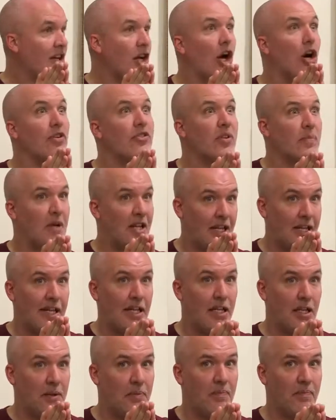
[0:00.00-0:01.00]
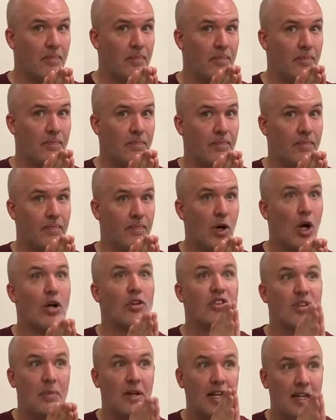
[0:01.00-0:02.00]
ultimately.
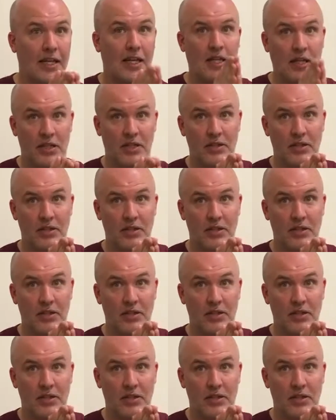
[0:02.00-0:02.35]
Ultimately.